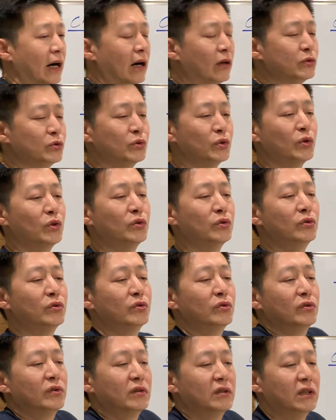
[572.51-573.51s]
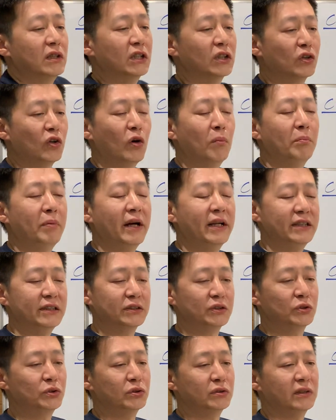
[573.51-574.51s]
How to know a combine
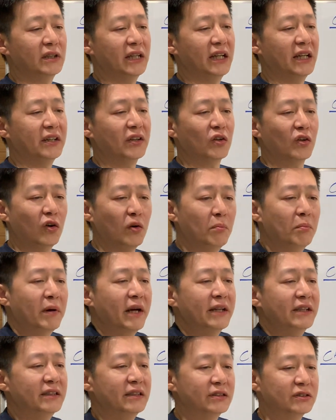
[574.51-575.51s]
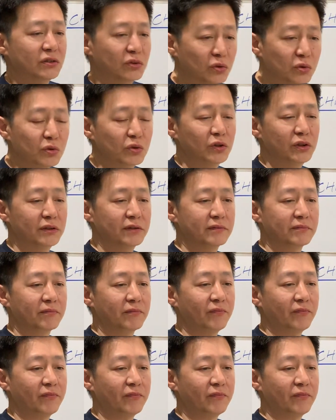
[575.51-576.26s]
is good and a combine is no good?